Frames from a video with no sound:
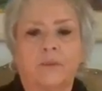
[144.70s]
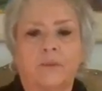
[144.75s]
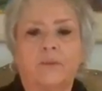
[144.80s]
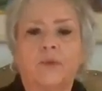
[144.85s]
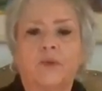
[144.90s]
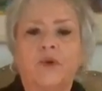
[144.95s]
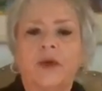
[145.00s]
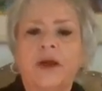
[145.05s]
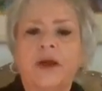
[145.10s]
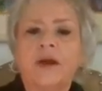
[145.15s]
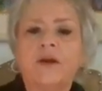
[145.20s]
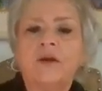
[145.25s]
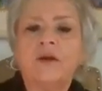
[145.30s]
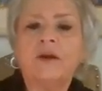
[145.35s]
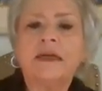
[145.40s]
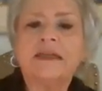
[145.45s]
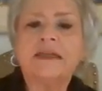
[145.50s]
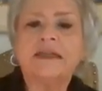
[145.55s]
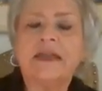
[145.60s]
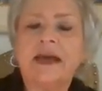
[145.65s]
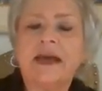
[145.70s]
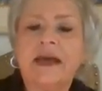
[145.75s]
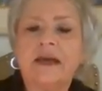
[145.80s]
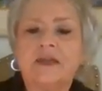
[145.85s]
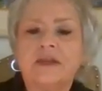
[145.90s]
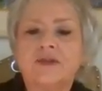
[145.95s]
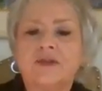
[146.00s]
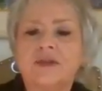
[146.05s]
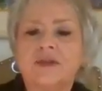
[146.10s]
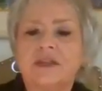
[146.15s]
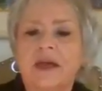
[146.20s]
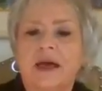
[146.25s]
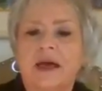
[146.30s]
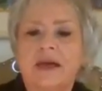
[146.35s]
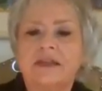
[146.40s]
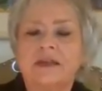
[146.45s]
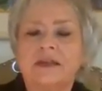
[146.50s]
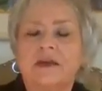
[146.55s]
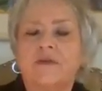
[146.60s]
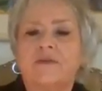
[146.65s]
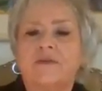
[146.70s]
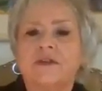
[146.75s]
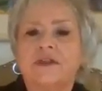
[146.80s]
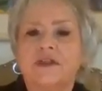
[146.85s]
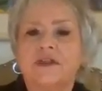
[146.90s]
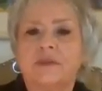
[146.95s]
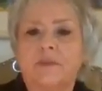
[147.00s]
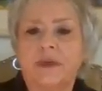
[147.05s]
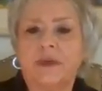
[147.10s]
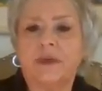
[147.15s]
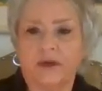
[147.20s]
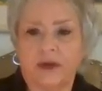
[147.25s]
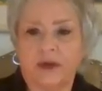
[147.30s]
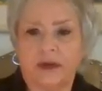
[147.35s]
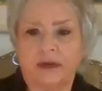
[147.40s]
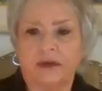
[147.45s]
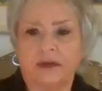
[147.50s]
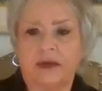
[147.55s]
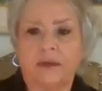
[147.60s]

Prayer is an exercise of the Spirit.